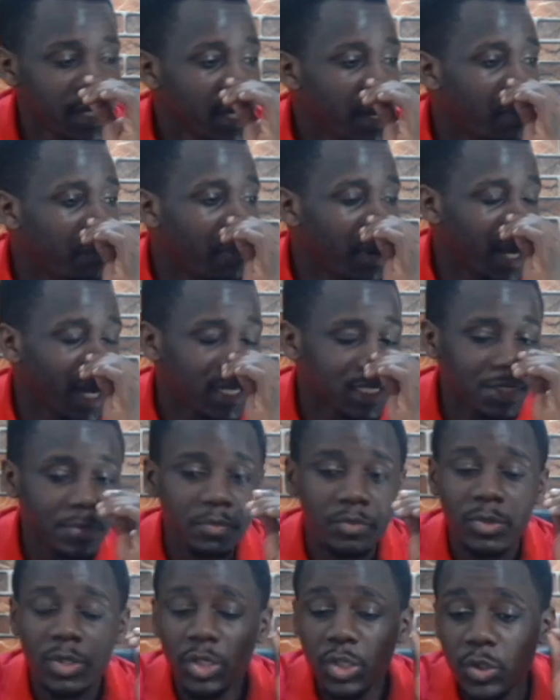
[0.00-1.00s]
But
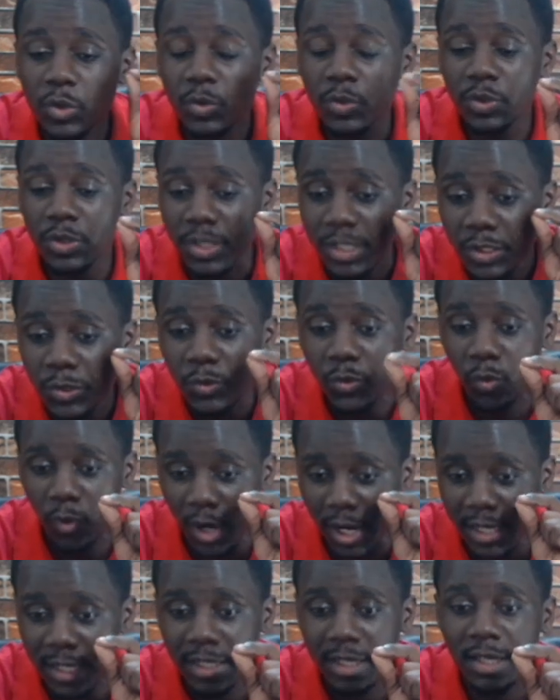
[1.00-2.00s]
to this
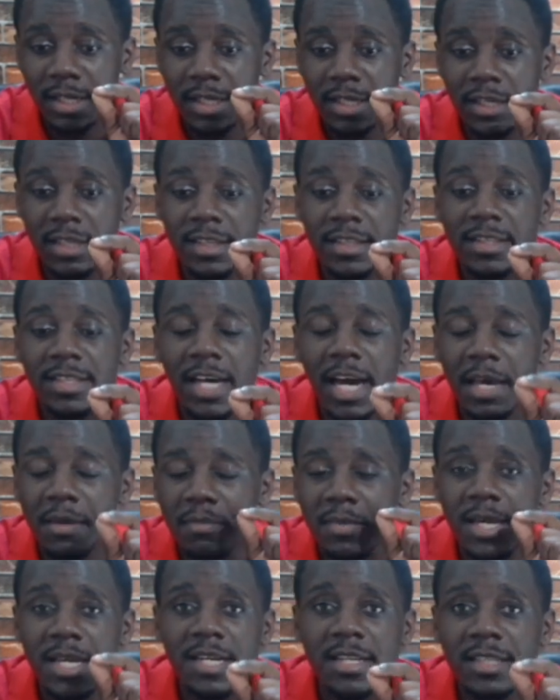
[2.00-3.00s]
one,
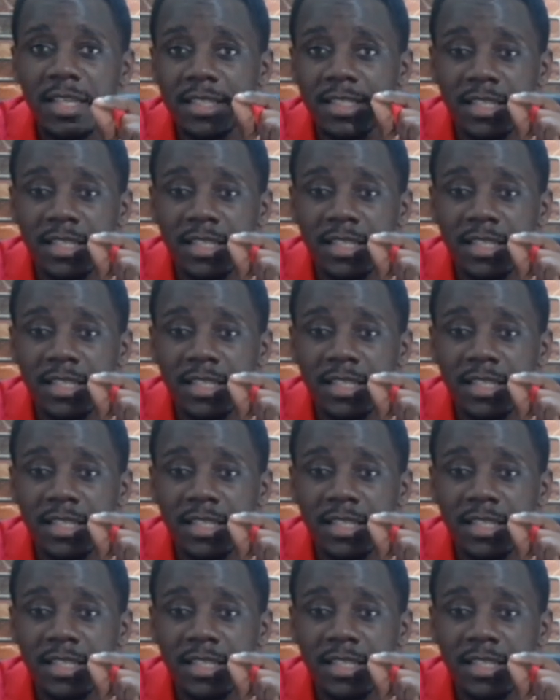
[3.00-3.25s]
the